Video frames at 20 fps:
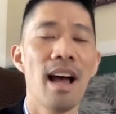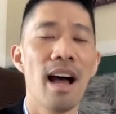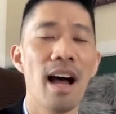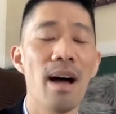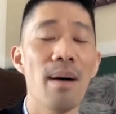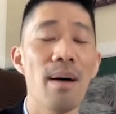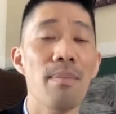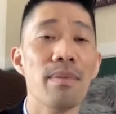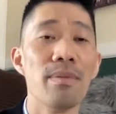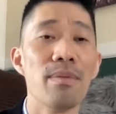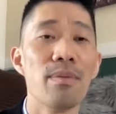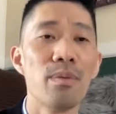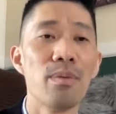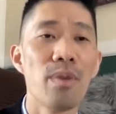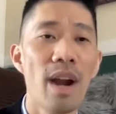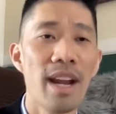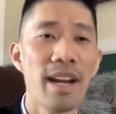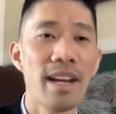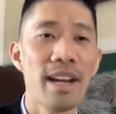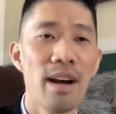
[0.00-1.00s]

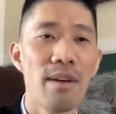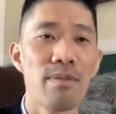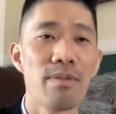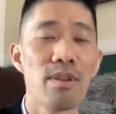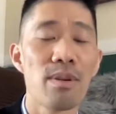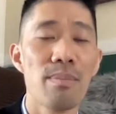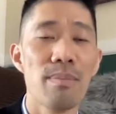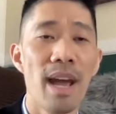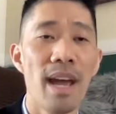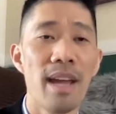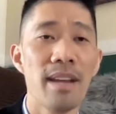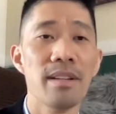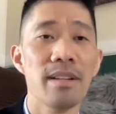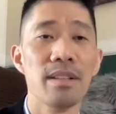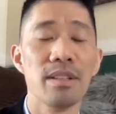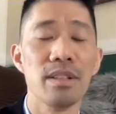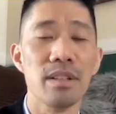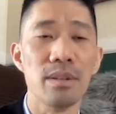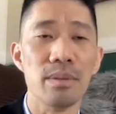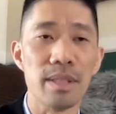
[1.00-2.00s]
Right now for men,
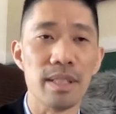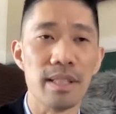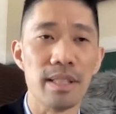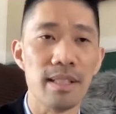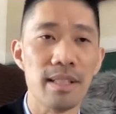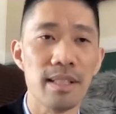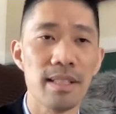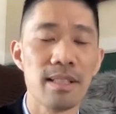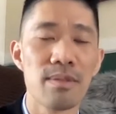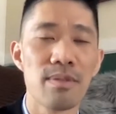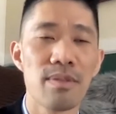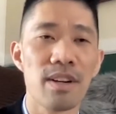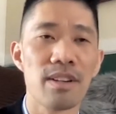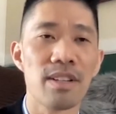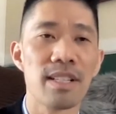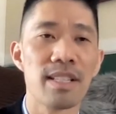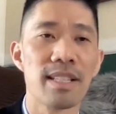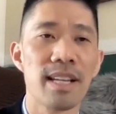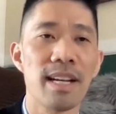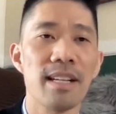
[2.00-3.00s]
it is fair to
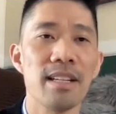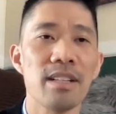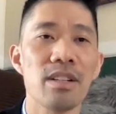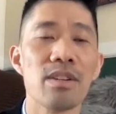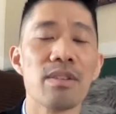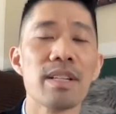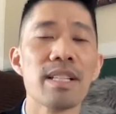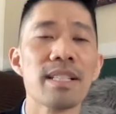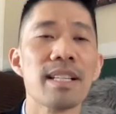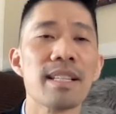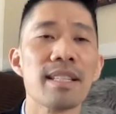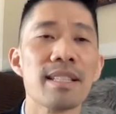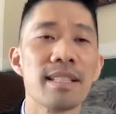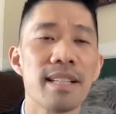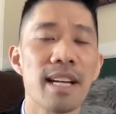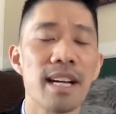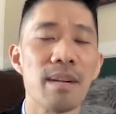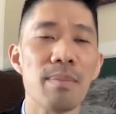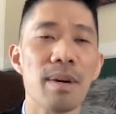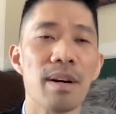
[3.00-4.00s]
say there is a
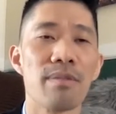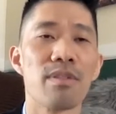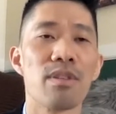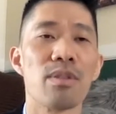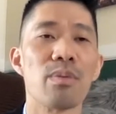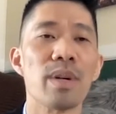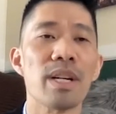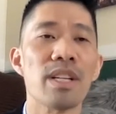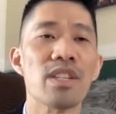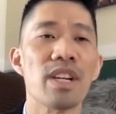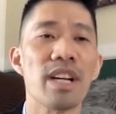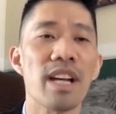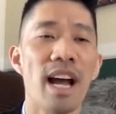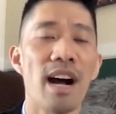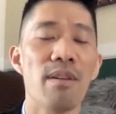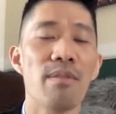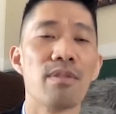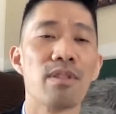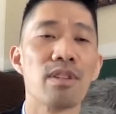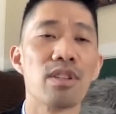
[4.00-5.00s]
stigma for reaching
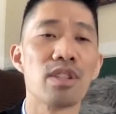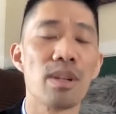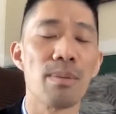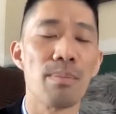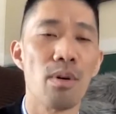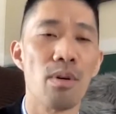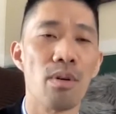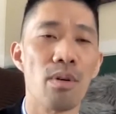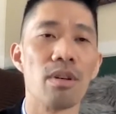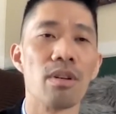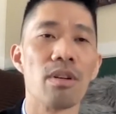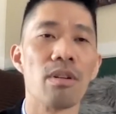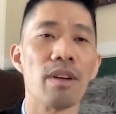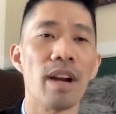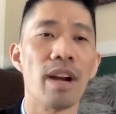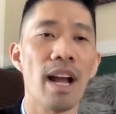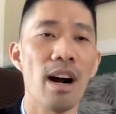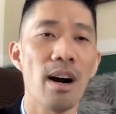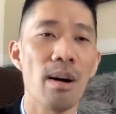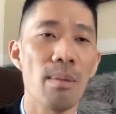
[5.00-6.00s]
out for support or
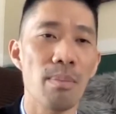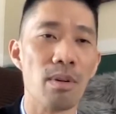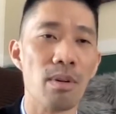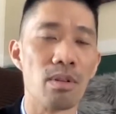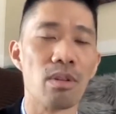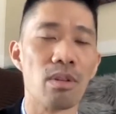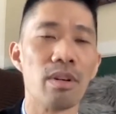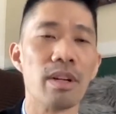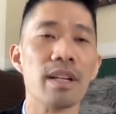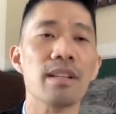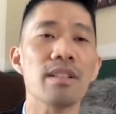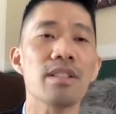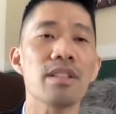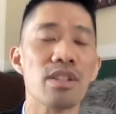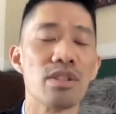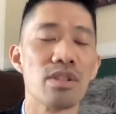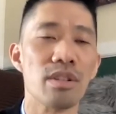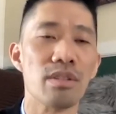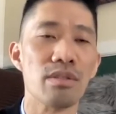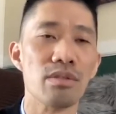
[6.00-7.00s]
help or learning
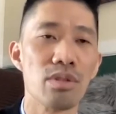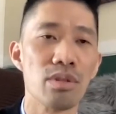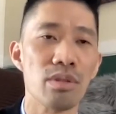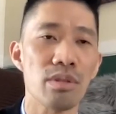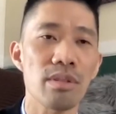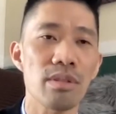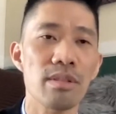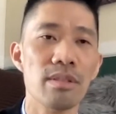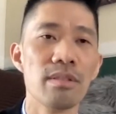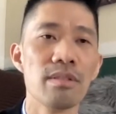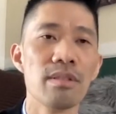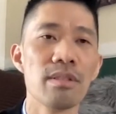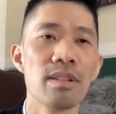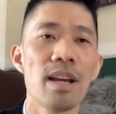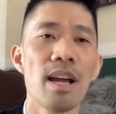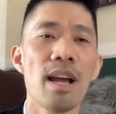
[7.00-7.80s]
additional tools,